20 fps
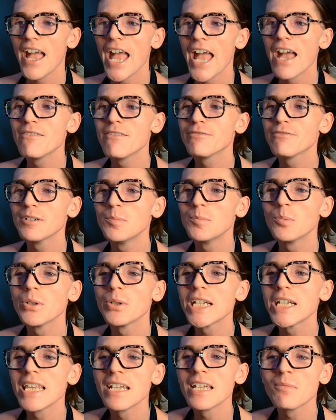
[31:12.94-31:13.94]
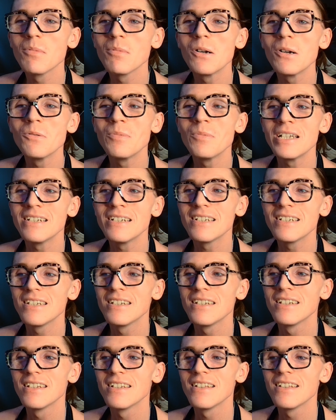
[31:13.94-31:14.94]
every breathing moment
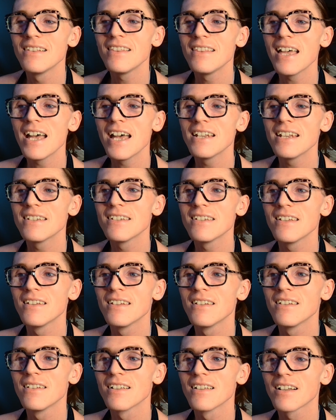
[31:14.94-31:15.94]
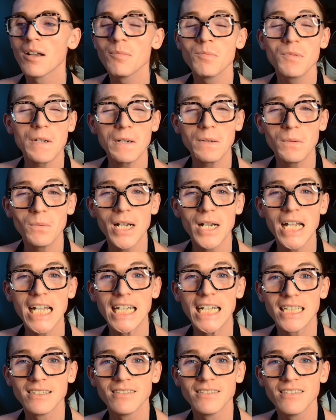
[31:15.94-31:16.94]
that comes our
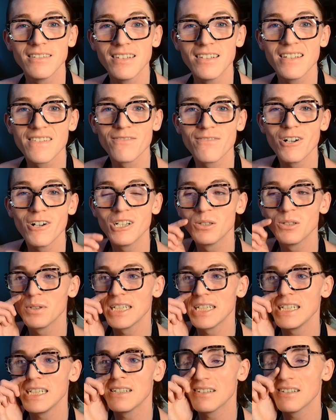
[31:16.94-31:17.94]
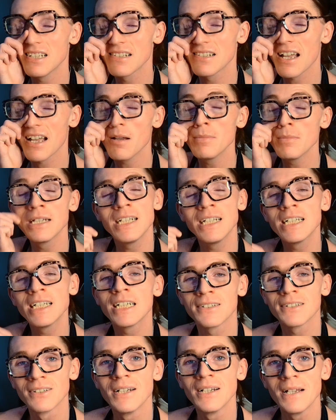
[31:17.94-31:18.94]
way this coming
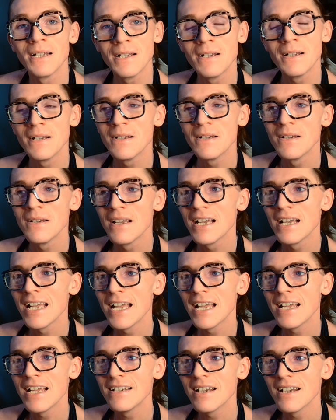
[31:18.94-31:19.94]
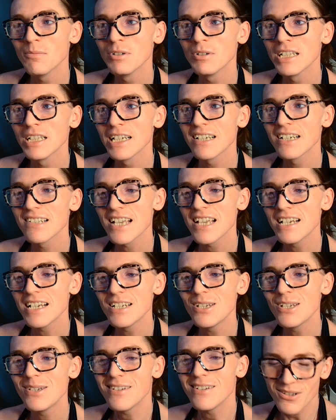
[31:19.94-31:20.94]
year. And I'm really
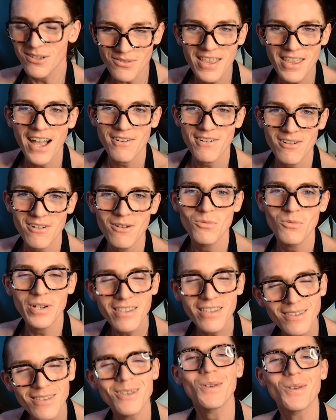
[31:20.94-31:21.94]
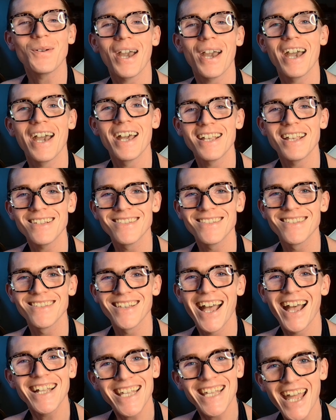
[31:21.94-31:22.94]
excited to do that all with you guys.
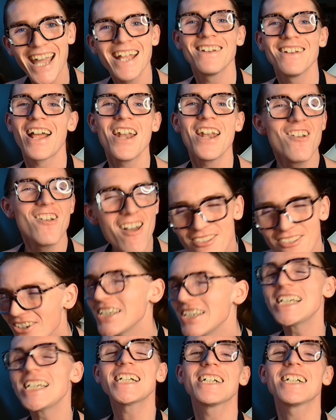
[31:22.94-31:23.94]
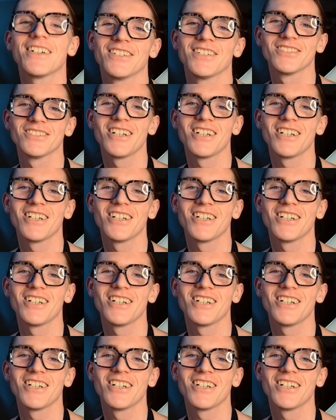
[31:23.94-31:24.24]
Again, another year.